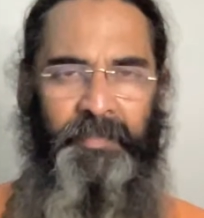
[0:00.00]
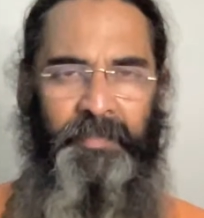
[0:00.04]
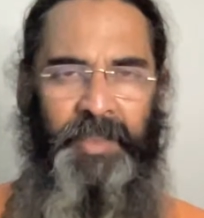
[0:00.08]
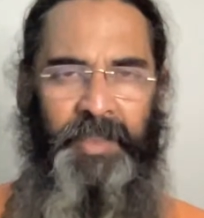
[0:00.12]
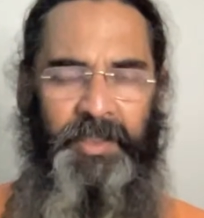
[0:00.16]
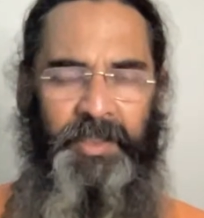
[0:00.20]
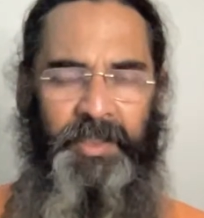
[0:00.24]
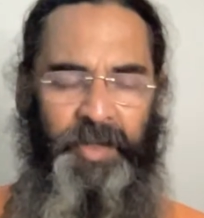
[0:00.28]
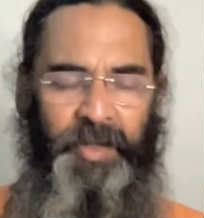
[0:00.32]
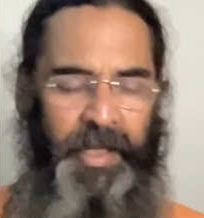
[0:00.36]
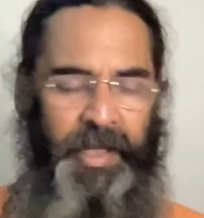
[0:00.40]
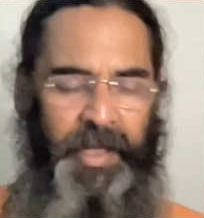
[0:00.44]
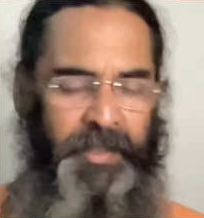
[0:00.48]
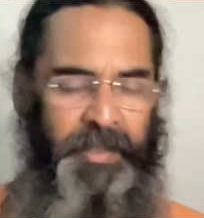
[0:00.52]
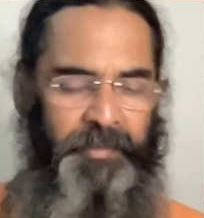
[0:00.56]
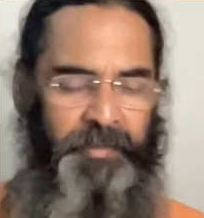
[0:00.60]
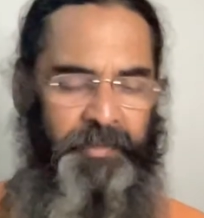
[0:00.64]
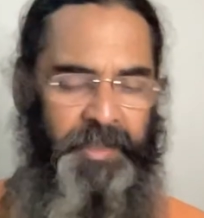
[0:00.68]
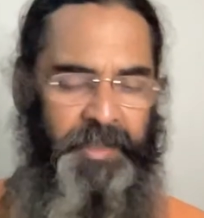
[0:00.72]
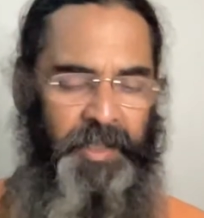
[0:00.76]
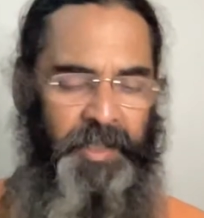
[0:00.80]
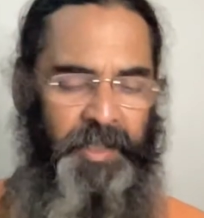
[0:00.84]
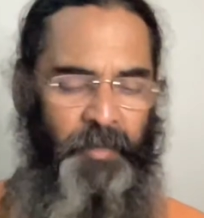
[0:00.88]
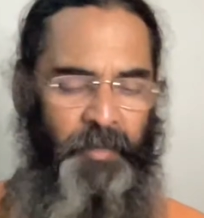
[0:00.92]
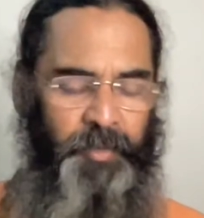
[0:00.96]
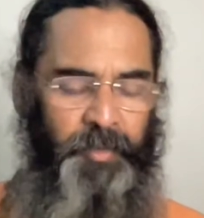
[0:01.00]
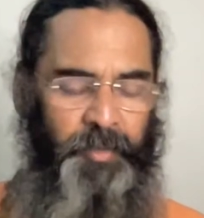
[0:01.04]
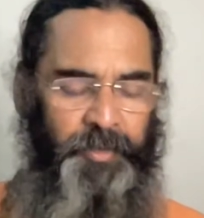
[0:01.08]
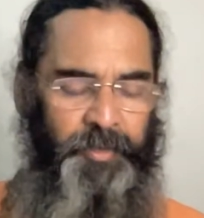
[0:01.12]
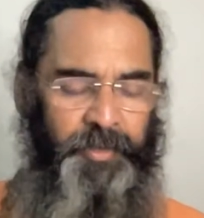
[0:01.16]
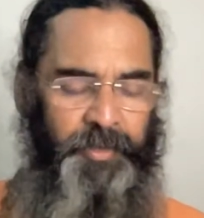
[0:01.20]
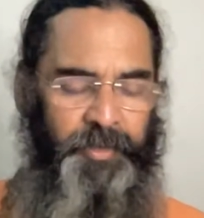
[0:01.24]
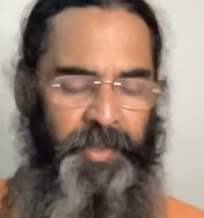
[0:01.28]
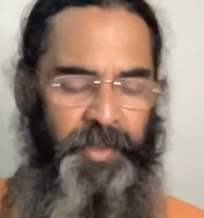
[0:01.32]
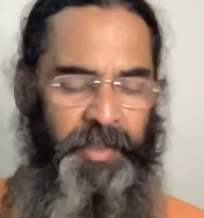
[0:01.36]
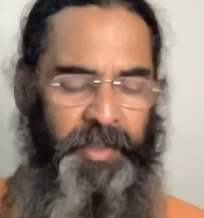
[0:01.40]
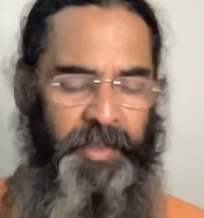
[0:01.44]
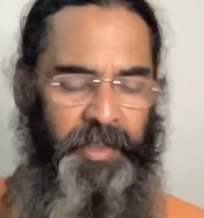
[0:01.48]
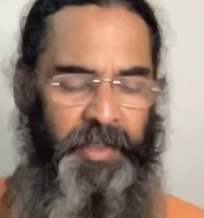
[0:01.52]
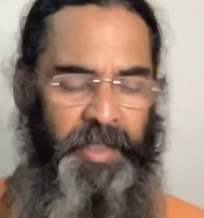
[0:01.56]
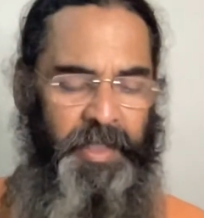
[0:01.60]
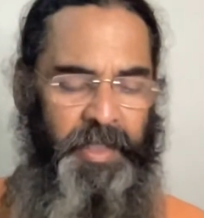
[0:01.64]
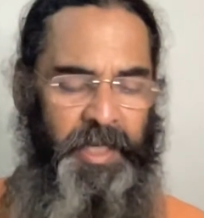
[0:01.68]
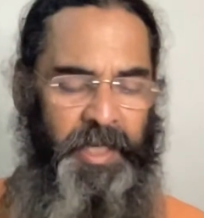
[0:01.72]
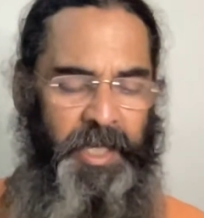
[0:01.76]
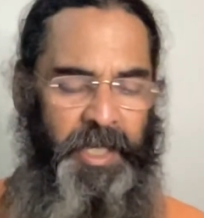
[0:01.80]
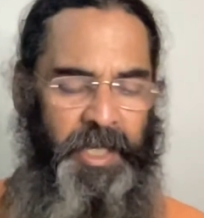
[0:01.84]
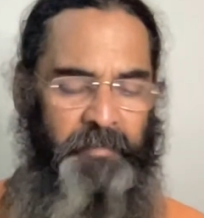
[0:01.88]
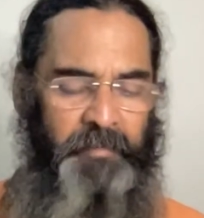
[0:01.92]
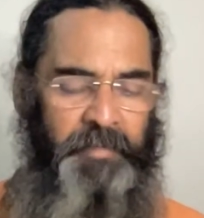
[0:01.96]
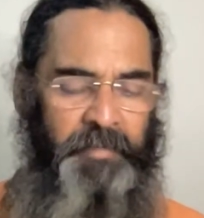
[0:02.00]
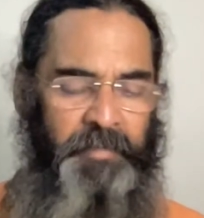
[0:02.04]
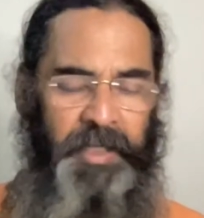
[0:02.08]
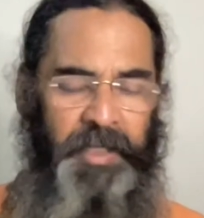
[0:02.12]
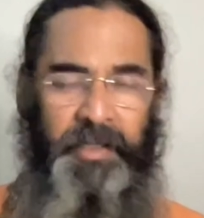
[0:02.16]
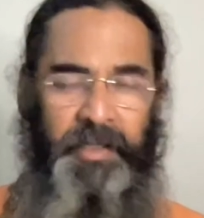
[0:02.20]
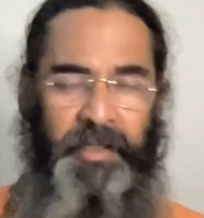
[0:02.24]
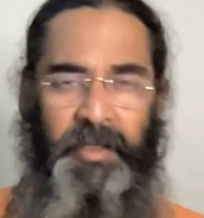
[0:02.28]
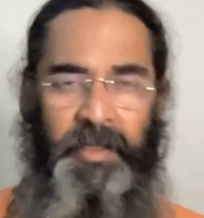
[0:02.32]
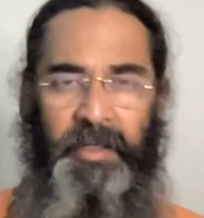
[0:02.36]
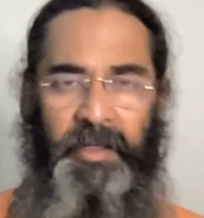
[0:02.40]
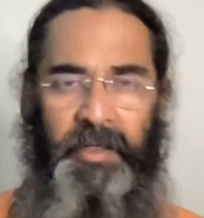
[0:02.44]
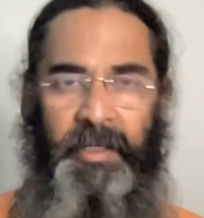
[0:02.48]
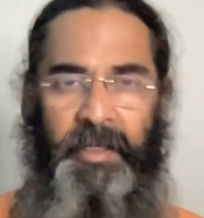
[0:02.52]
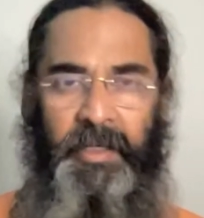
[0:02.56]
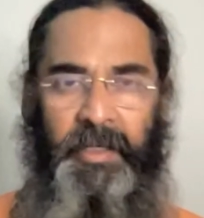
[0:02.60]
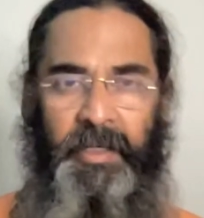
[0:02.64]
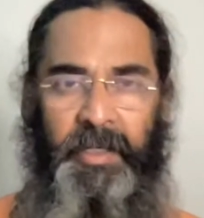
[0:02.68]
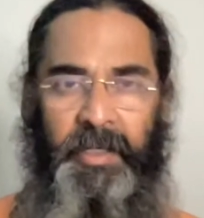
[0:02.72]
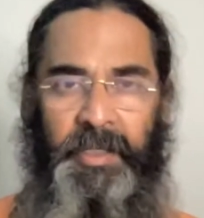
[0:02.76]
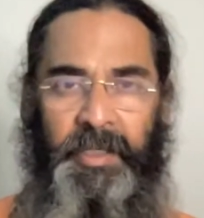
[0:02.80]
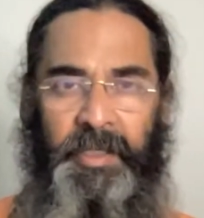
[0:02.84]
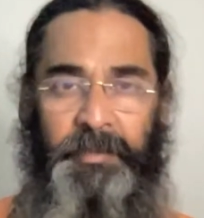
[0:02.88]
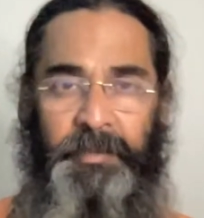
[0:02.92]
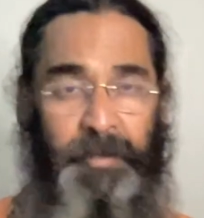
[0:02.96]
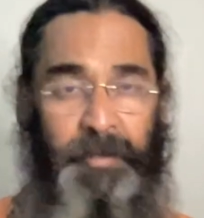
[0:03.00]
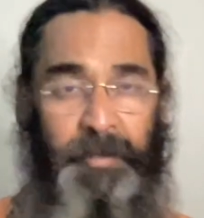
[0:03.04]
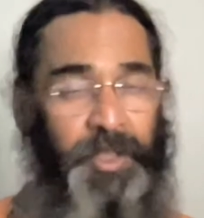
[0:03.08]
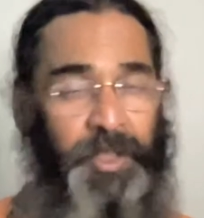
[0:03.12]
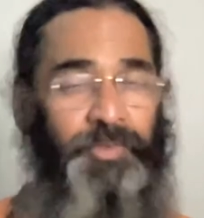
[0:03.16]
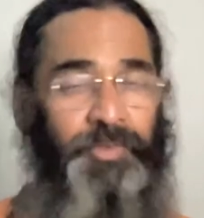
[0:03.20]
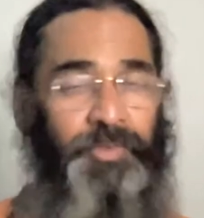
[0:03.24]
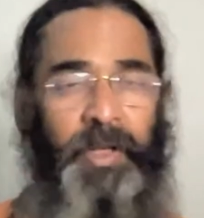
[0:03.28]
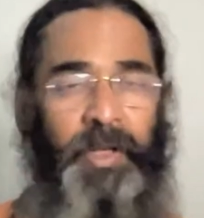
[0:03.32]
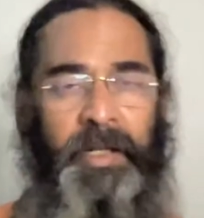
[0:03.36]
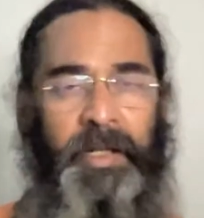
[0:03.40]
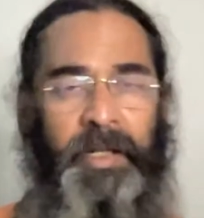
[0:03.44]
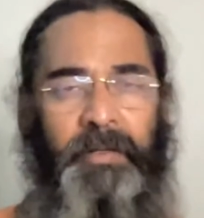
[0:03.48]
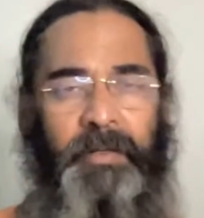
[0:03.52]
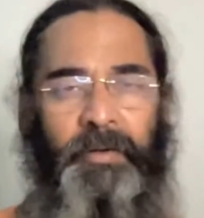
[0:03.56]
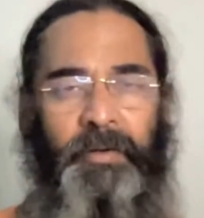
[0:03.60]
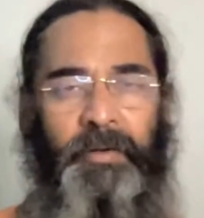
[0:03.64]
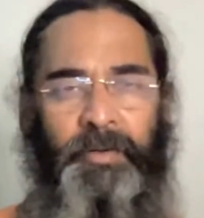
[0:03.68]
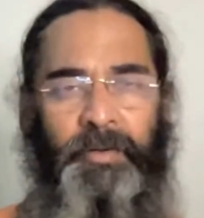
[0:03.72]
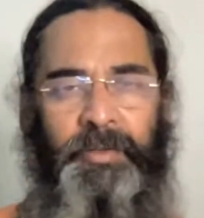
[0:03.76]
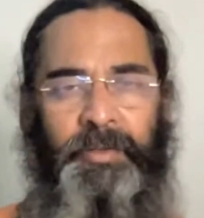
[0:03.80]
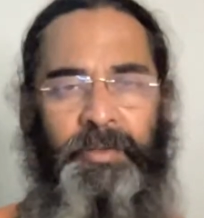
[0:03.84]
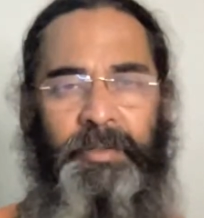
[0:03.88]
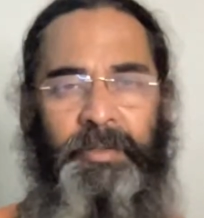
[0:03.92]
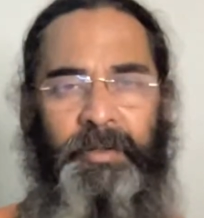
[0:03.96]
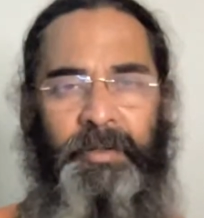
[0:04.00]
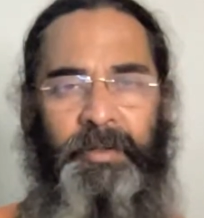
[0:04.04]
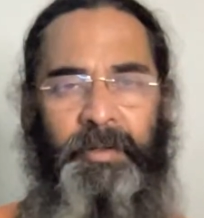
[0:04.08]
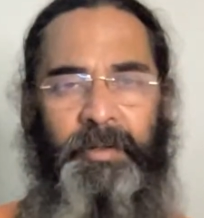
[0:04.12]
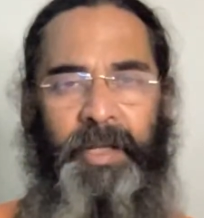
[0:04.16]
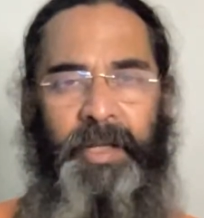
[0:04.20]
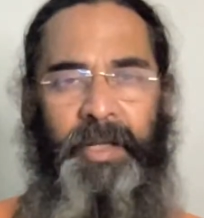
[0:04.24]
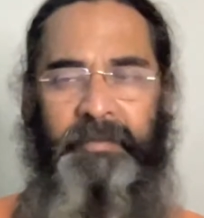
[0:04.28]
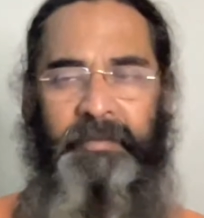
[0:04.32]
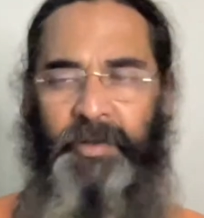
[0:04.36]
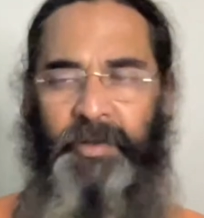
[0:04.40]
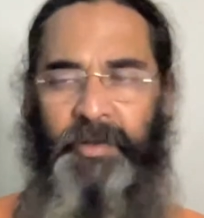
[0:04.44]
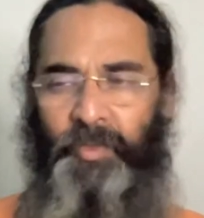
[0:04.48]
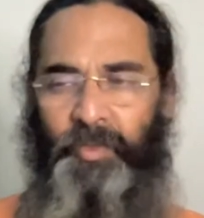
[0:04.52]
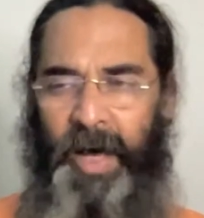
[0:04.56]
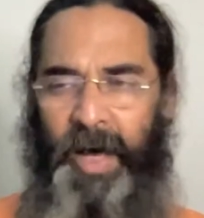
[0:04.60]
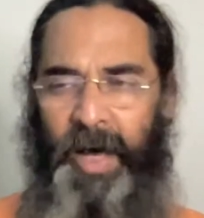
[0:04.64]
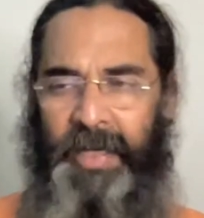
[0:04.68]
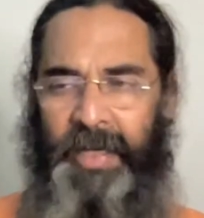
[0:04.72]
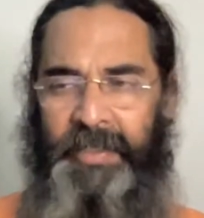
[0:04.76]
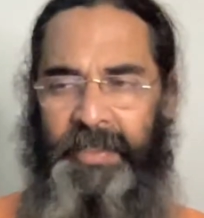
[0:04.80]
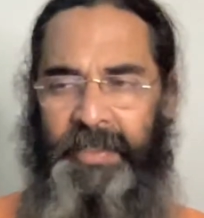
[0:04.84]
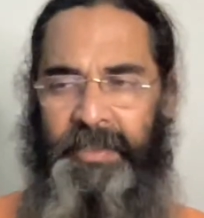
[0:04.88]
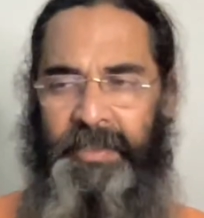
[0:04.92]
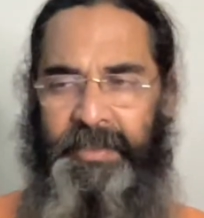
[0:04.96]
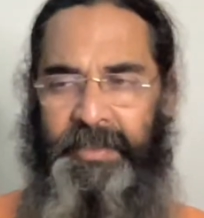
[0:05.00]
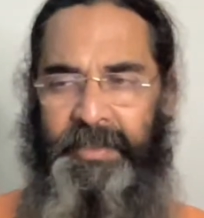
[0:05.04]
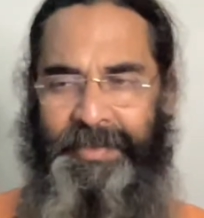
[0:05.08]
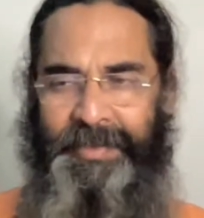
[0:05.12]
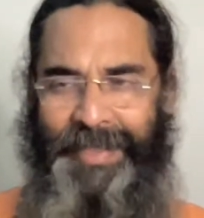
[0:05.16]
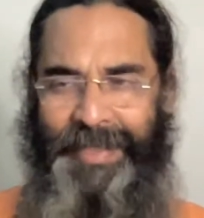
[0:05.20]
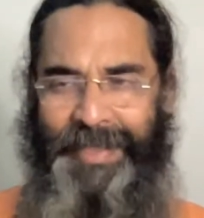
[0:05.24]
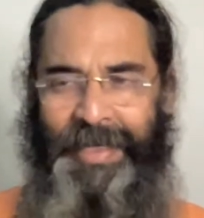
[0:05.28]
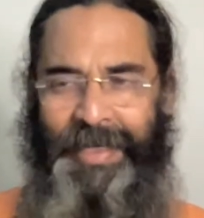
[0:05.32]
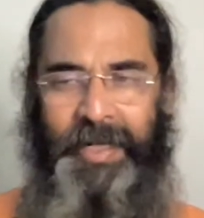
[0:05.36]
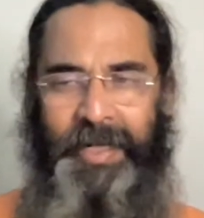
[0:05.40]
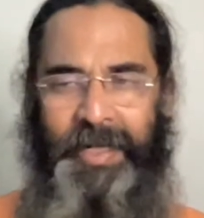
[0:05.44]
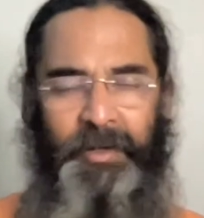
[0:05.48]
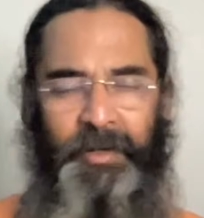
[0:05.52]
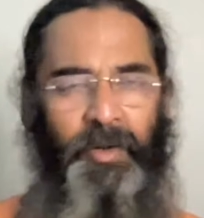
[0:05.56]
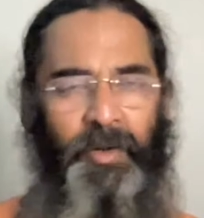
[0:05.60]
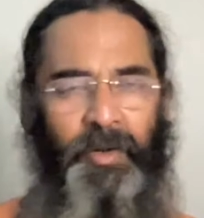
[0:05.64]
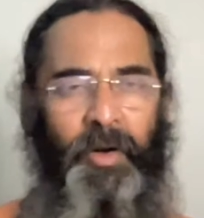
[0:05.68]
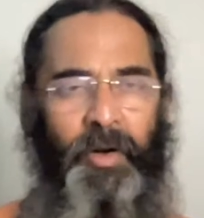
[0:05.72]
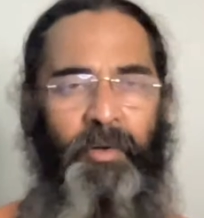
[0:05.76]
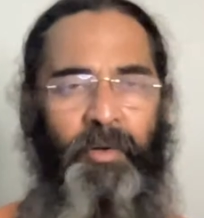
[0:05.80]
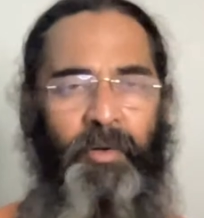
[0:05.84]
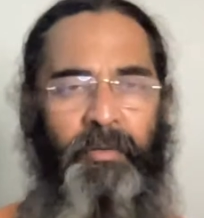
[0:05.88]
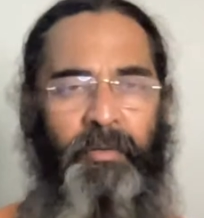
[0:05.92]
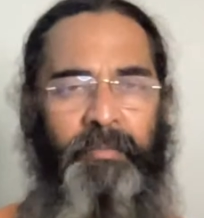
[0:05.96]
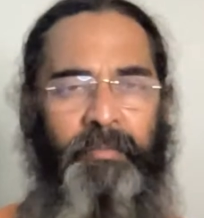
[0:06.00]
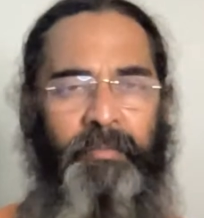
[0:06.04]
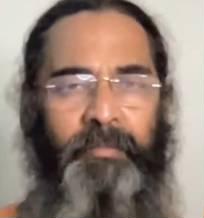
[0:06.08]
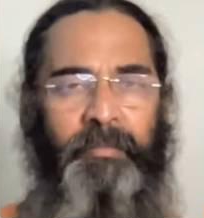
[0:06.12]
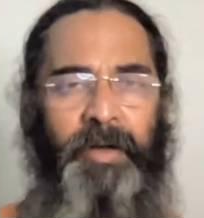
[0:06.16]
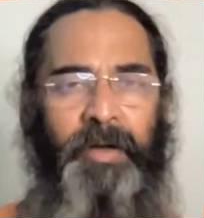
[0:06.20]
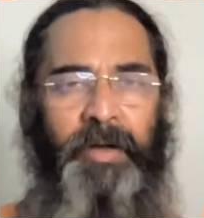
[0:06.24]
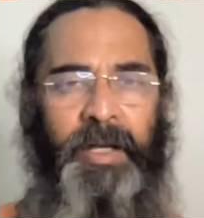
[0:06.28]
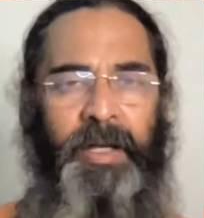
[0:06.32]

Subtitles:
The psychiatrist are opposed to it. But spiritually, it holds good. Even 1 second of